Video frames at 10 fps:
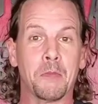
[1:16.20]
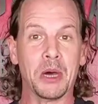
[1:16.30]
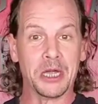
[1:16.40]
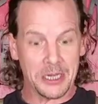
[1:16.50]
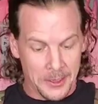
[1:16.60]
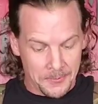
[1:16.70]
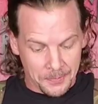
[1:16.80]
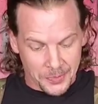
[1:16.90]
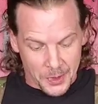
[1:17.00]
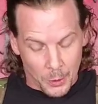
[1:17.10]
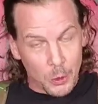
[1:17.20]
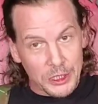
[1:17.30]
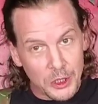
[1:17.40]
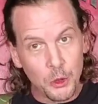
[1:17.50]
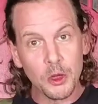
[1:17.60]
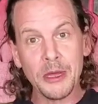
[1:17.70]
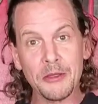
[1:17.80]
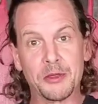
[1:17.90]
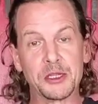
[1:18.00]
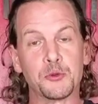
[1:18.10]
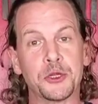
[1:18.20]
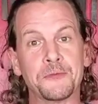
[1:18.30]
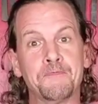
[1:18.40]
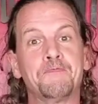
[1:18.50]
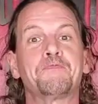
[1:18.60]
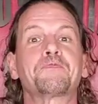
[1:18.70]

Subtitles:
But what's cool about this one